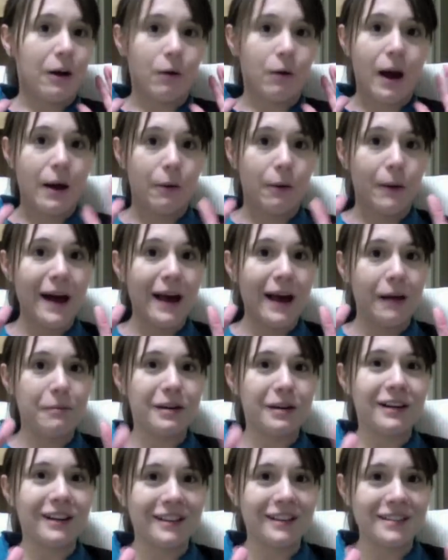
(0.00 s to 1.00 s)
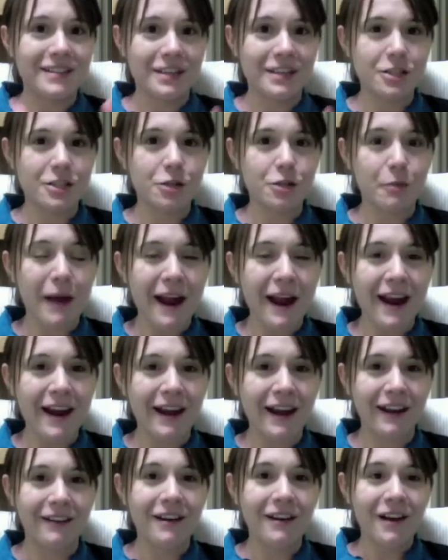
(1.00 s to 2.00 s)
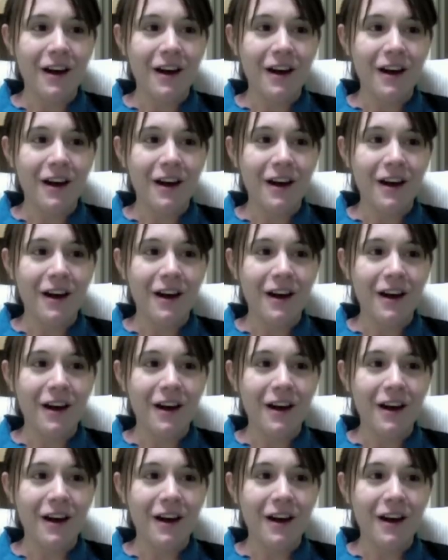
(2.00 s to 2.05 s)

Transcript: right away, because in Japan,